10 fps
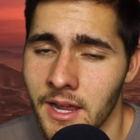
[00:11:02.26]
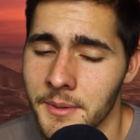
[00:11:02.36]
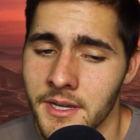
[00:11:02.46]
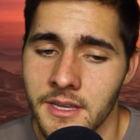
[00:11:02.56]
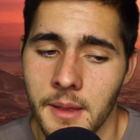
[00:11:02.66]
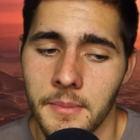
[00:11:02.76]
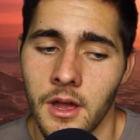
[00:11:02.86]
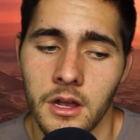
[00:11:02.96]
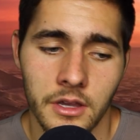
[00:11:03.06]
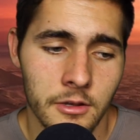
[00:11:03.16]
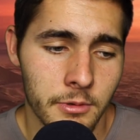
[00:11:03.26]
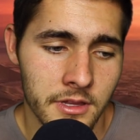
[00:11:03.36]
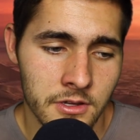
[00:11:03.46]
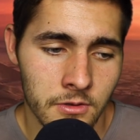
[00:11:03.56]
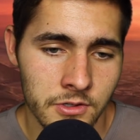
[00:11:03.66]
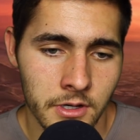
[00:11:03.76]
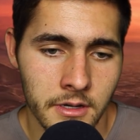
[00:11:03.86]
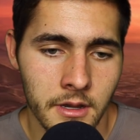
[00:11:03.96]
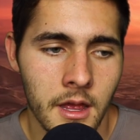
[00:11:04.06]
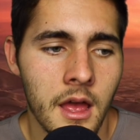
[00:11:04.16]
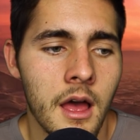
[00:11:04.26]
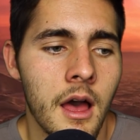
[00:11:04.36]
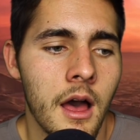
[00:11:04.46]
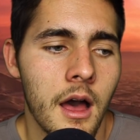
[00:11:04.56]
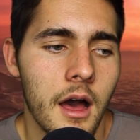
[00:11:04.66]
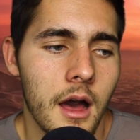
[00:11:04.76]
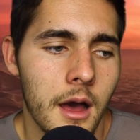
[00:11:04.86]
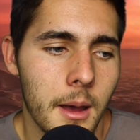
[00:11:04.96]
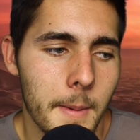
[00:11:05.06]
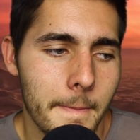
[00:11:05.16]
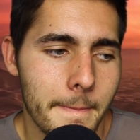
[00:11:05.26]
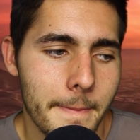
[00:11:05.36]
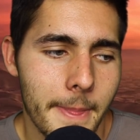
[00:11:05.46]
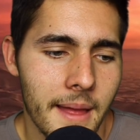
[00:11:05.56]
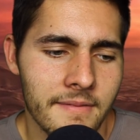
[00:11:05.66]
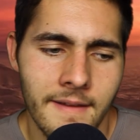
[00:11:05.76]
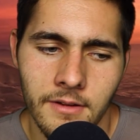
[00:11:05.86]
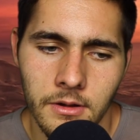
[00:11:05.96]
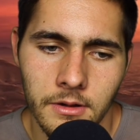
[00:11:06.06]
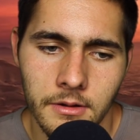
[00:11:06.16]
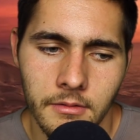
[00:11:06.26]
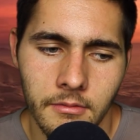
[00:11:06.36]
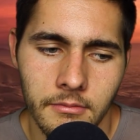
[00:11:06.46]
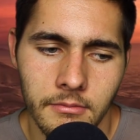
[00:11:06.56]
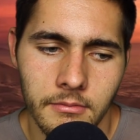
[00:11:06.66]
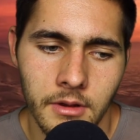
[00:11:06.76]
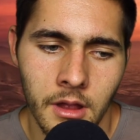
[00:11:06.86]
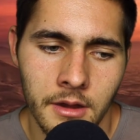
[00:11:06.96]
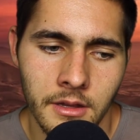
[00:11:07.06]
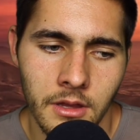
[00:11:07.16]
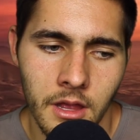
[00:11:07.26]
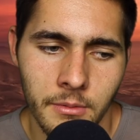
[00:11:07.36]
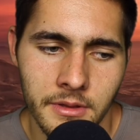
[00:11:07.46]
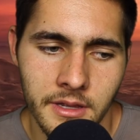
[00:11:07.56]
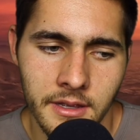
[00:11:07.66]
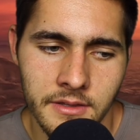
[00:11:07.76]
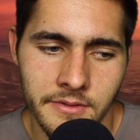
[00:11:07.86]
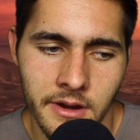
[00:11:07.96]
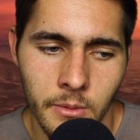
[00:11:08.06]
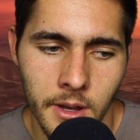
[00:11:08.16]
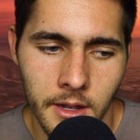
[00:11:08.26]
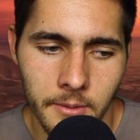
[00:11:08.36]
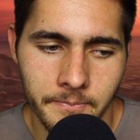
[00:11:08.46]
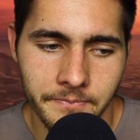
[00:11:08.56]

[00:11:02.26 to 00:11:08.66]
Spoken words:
I just am not good with children. I've never gotten along with kids very well.